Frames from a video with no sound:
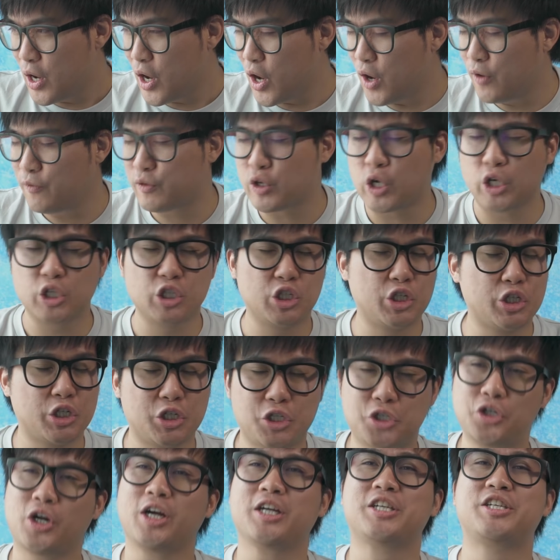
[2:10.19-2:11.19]
of
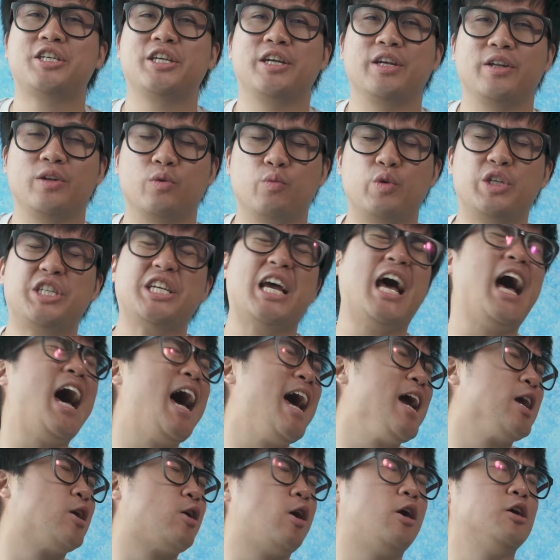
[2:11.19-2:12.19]
construction, which
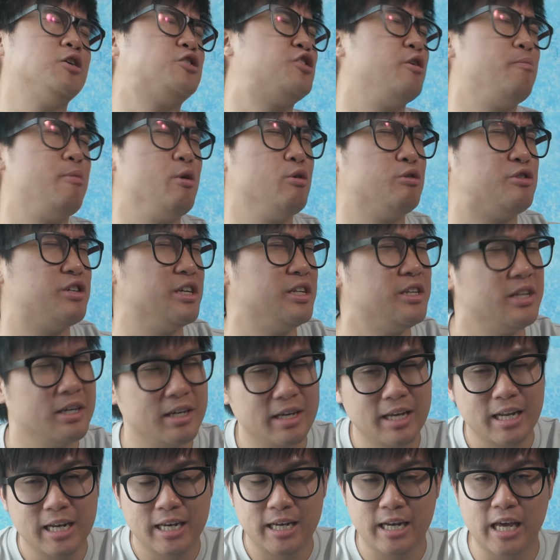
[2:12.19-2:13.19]
I contributed
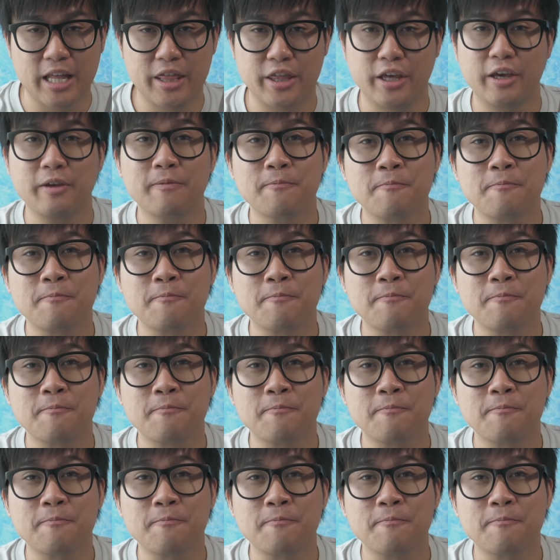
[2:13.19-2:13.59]
nothing.